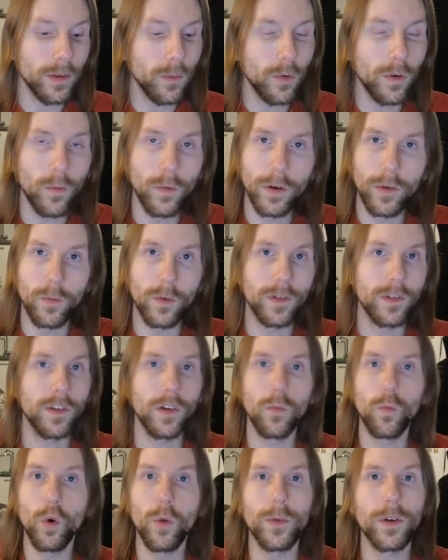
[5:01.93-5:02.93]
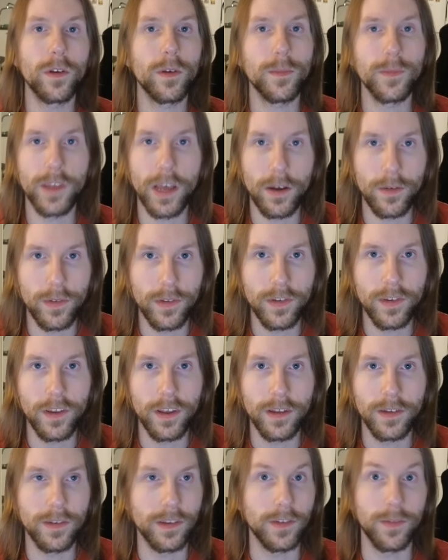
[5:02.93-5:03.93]
when some woman comes out and
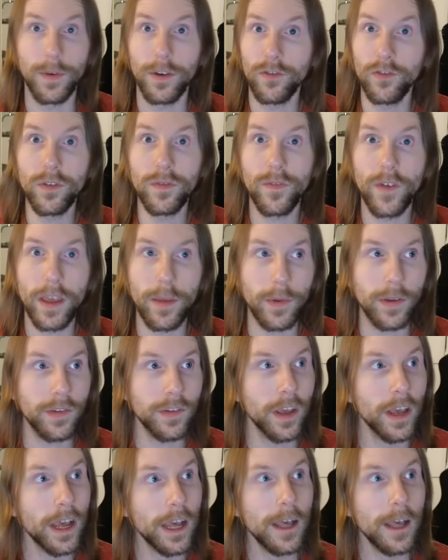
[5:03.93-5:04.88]
says, especially famous,